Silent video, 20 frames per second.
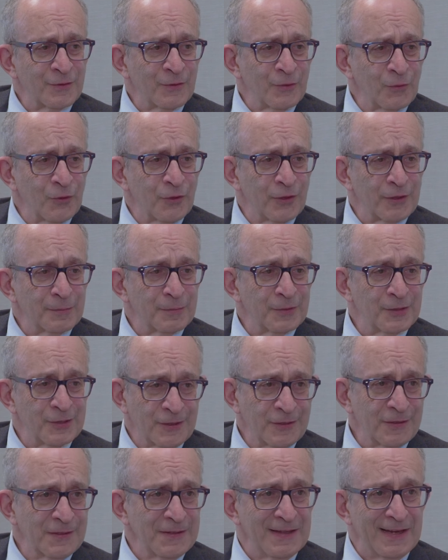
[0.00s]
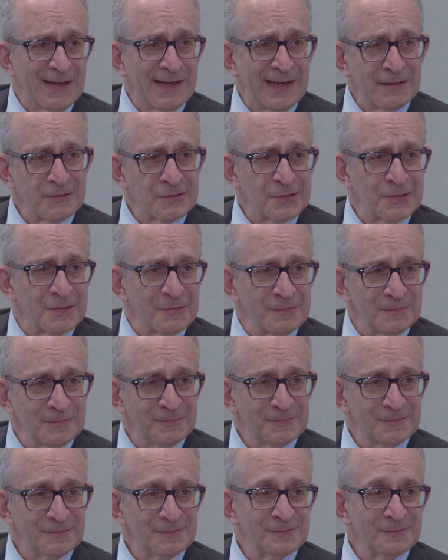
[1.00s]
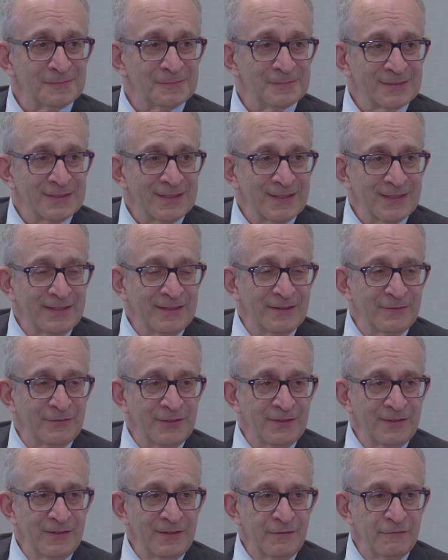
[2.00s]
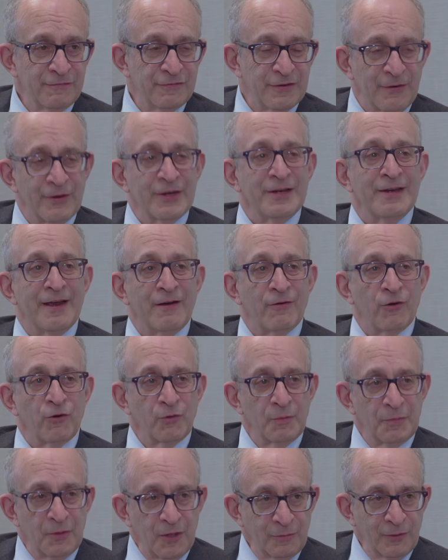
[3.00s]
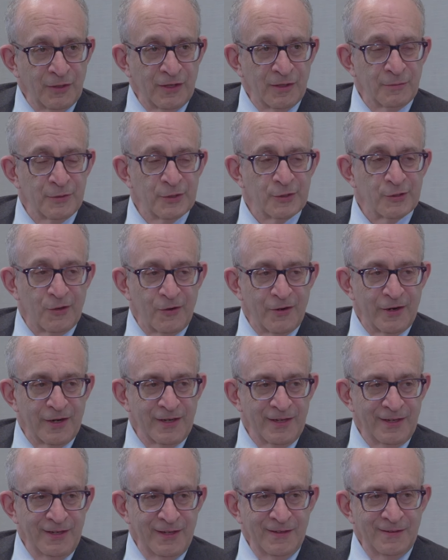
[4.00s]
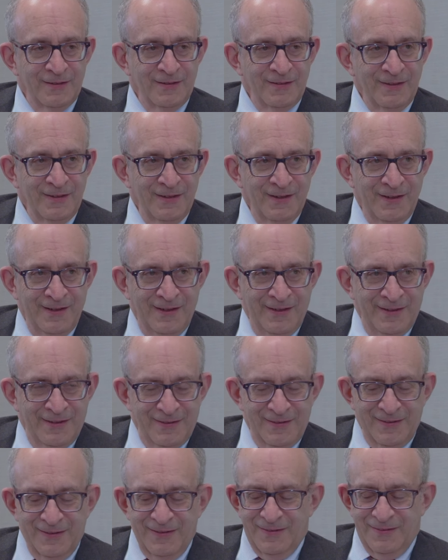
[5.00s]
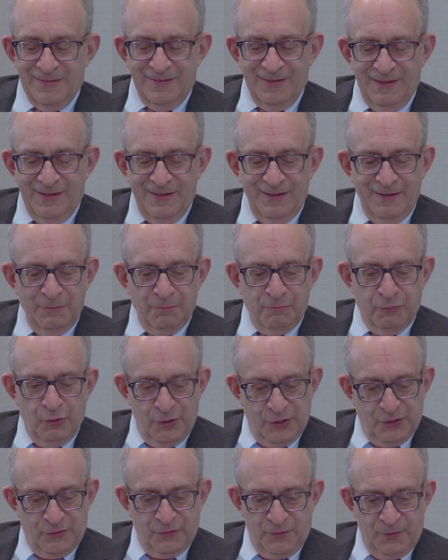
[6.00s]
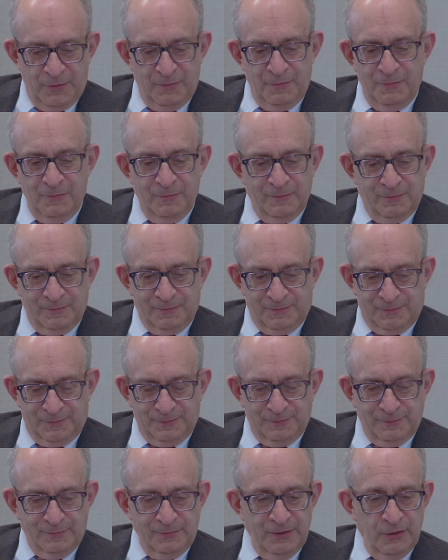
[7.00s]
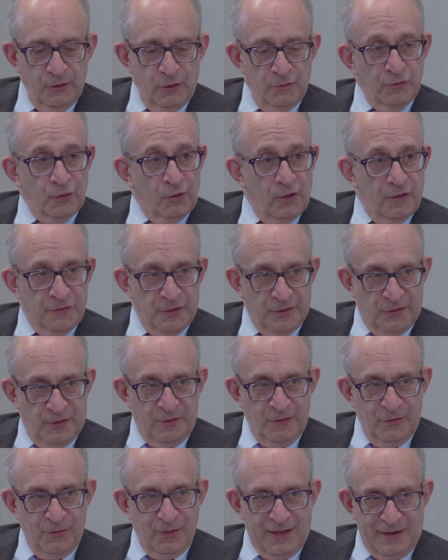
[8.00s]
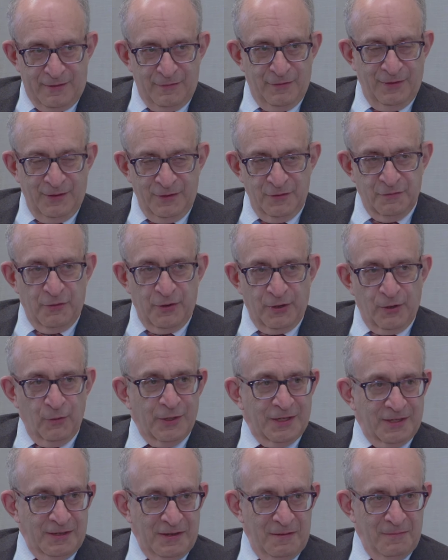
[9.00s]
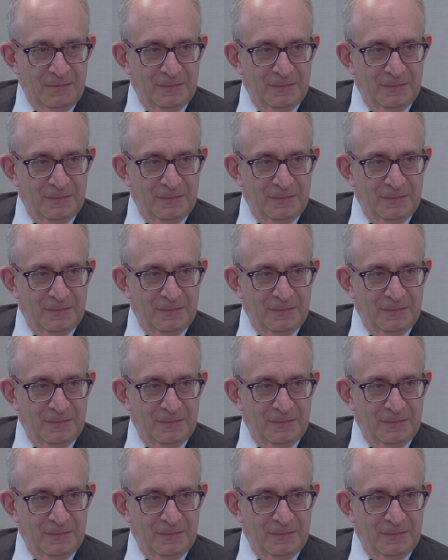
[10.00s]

to work, particularly the House, given the very narrow Republican majority and the push from the Oval Office to do a lot of things very quickly?